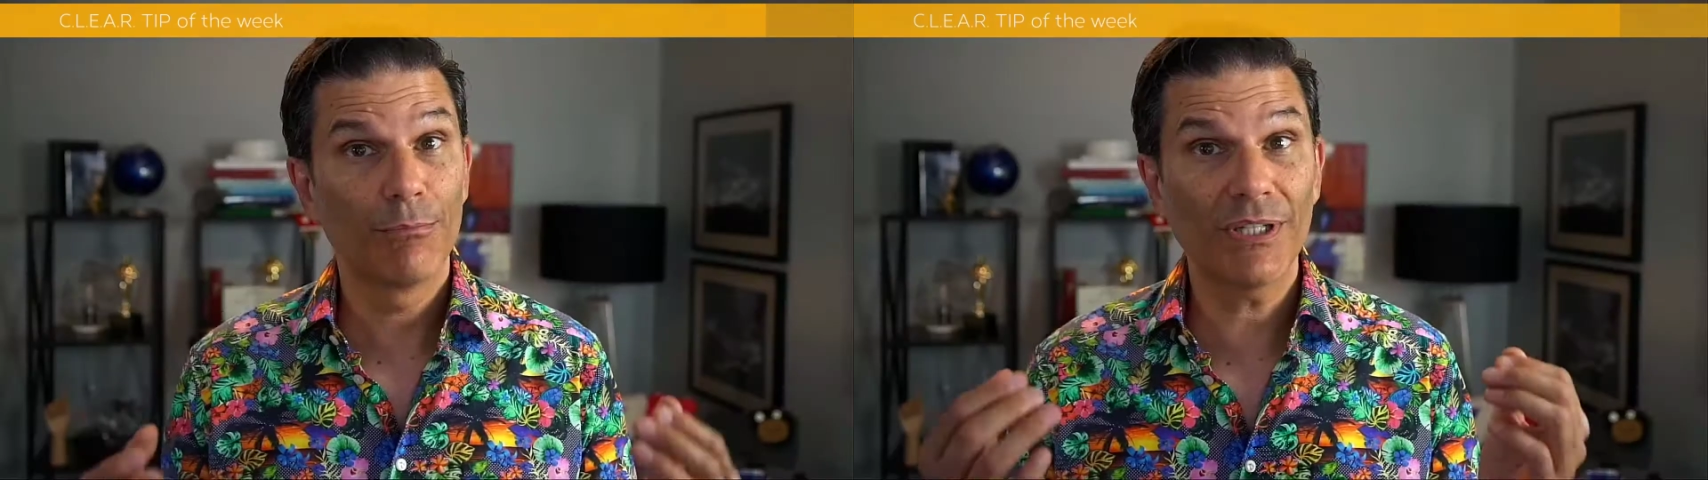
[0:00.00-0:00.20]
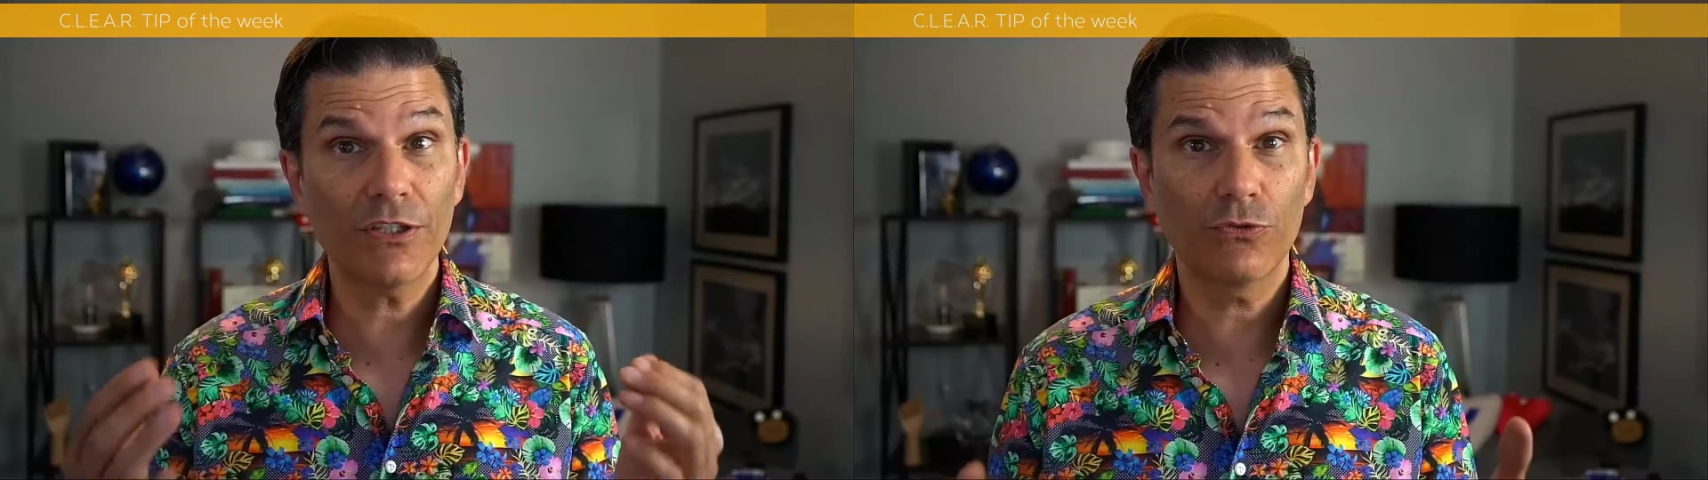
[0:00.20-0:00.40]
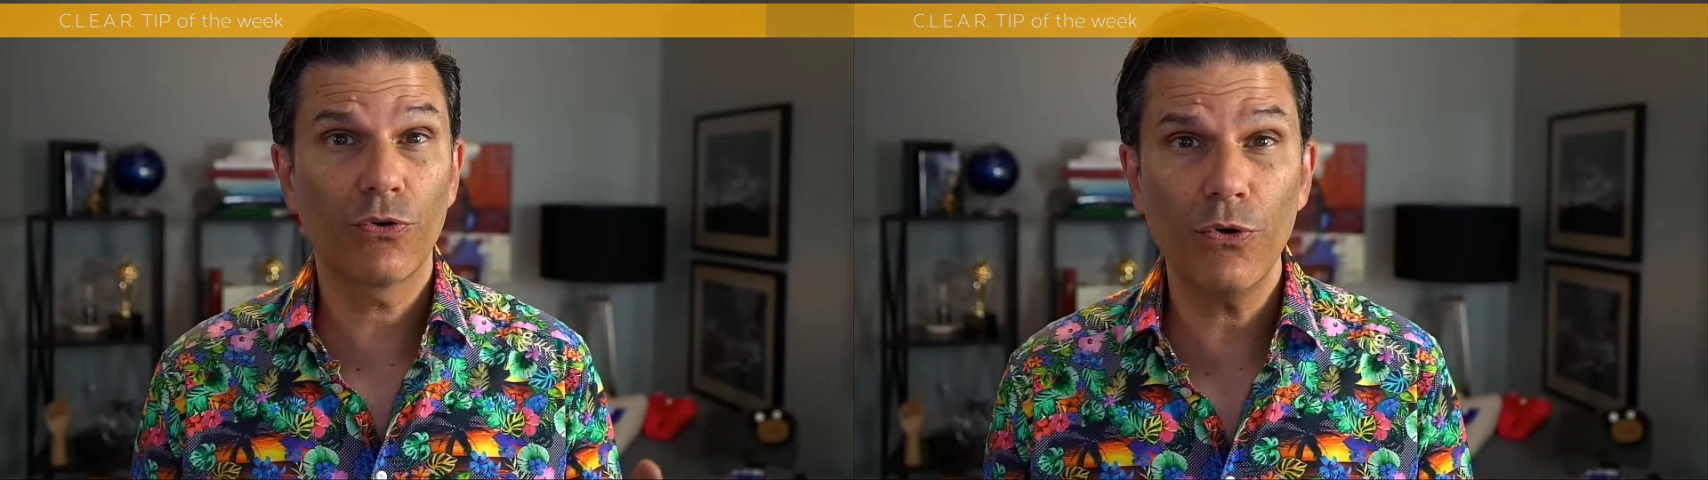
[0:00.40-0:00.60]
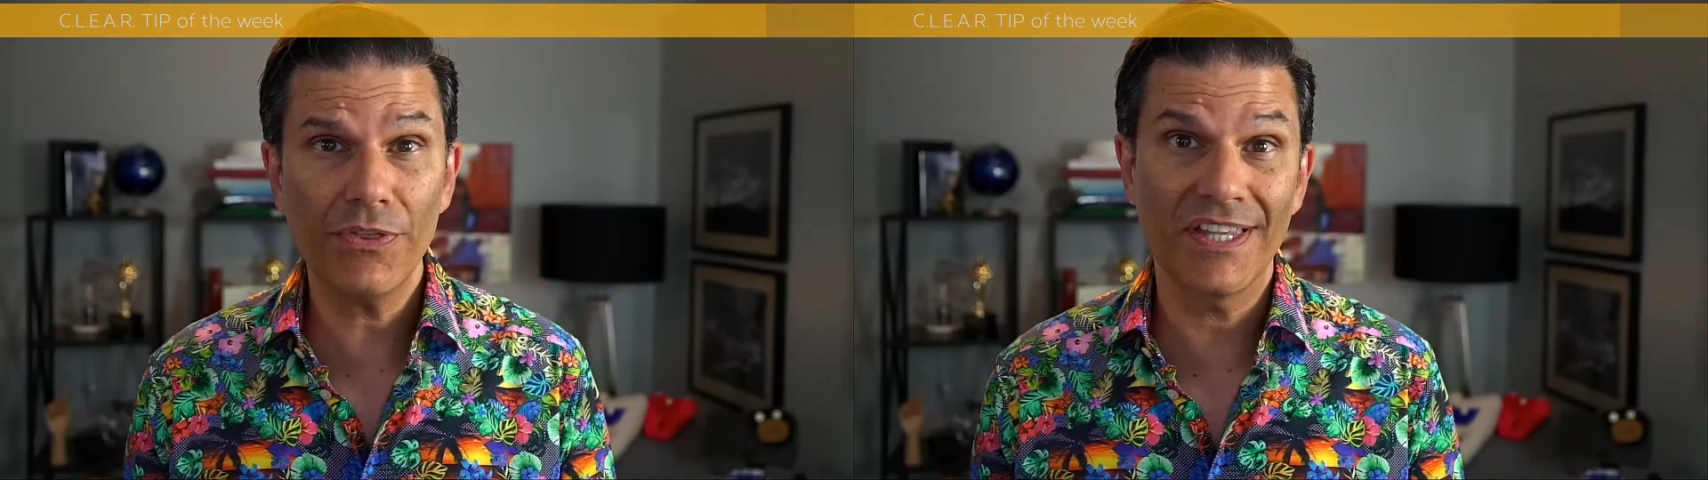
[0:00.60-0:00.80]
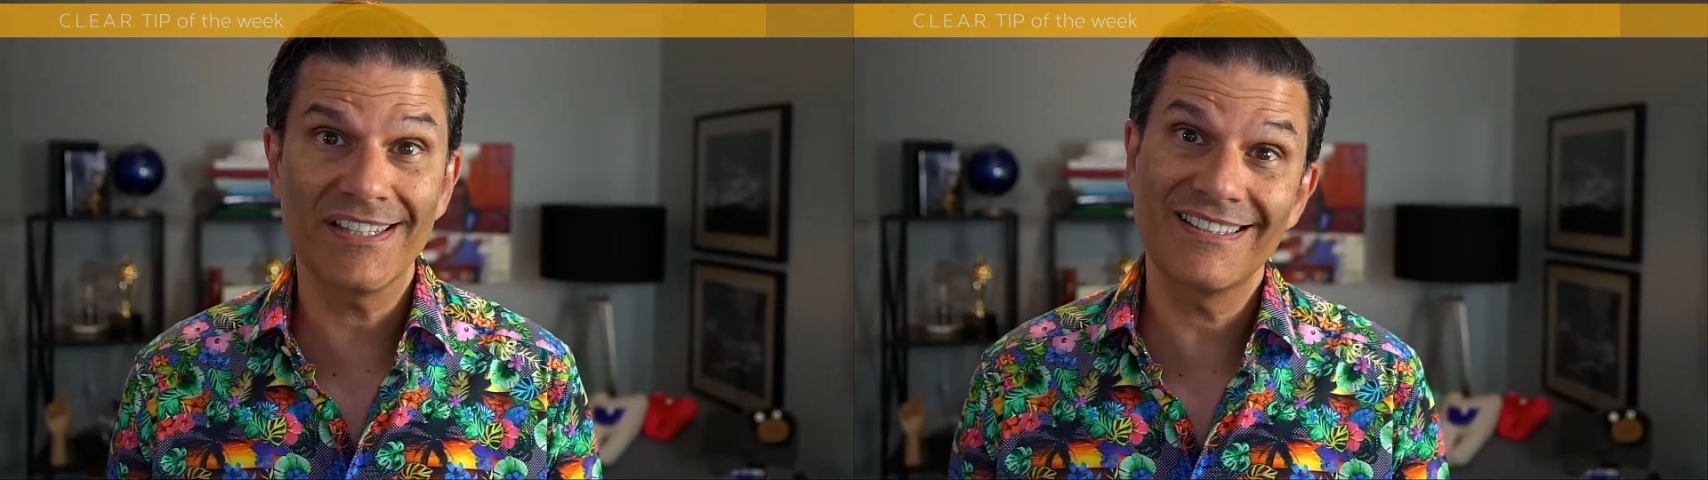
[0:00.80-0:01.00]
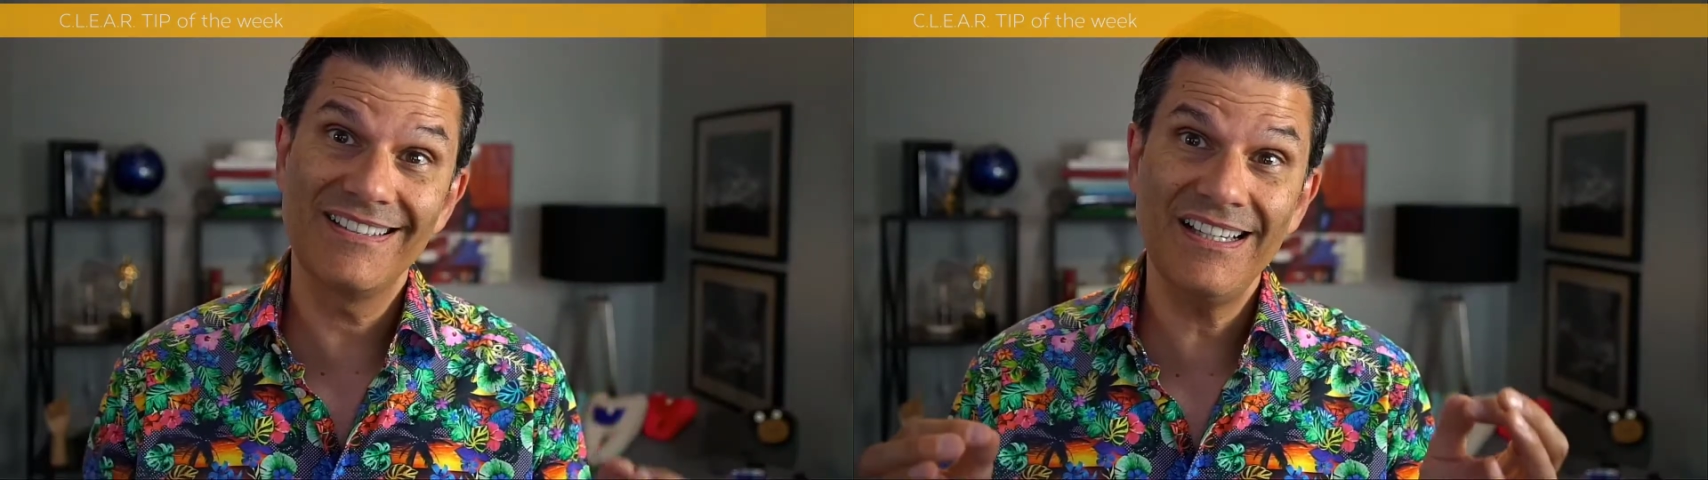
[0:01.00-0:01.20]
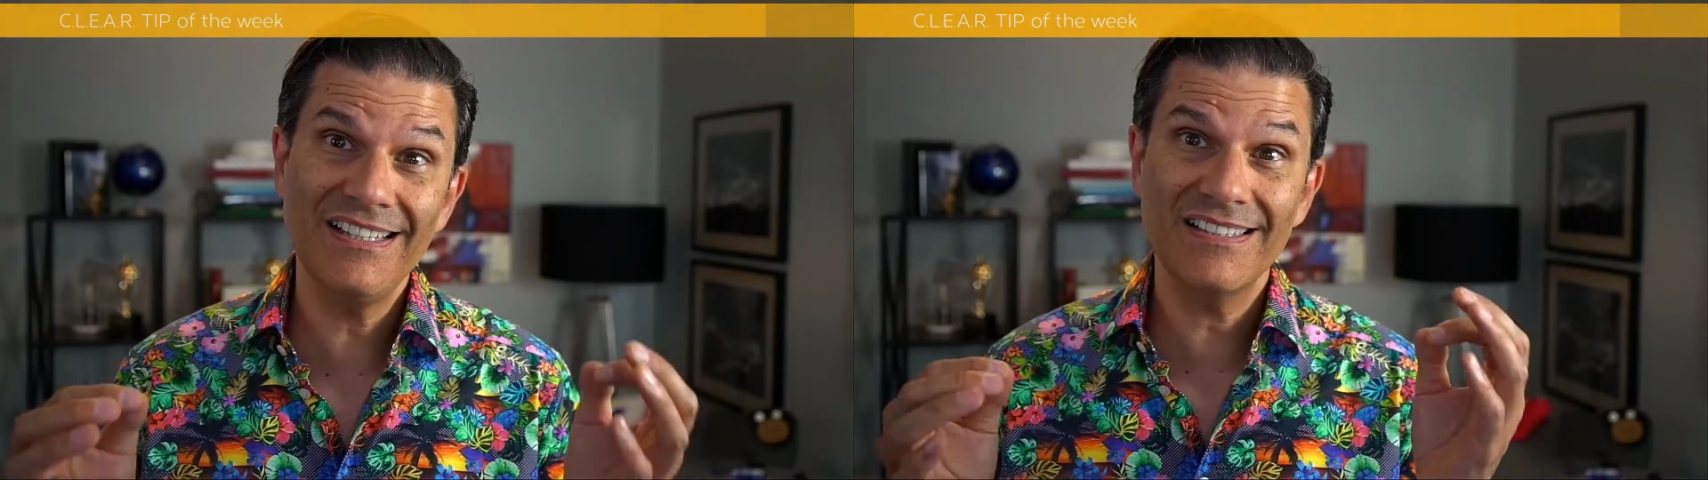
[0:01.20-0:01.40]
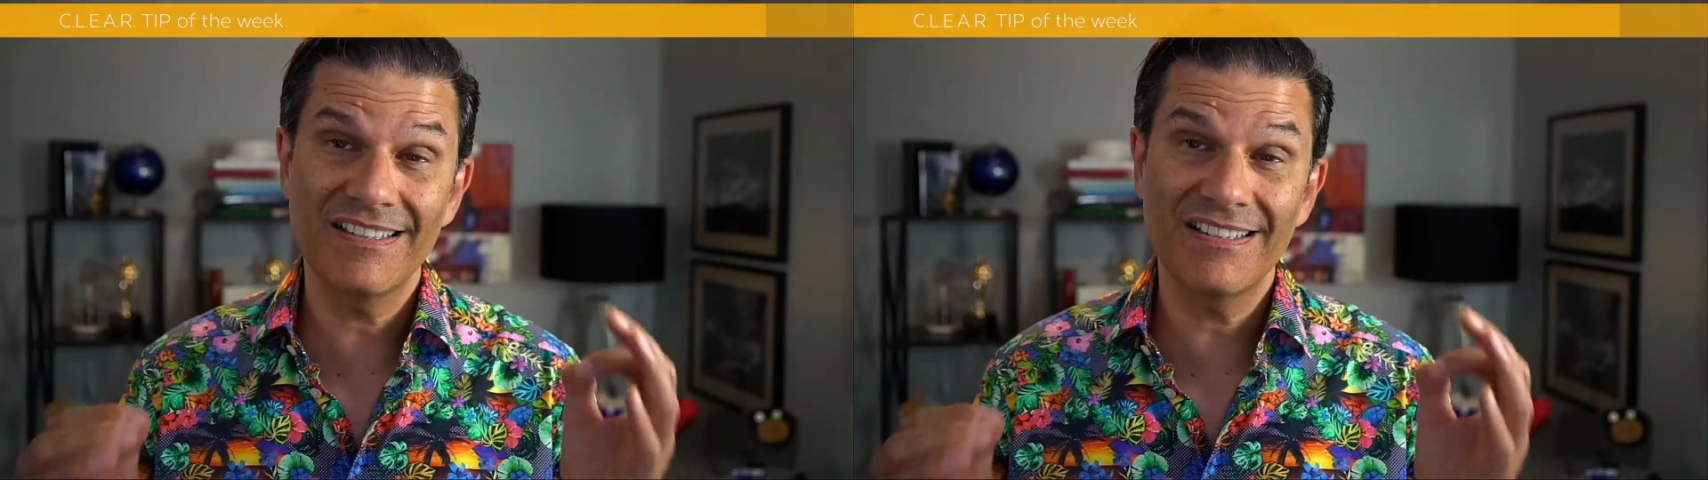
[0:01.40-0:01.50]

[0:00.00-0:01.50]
But the truth is, these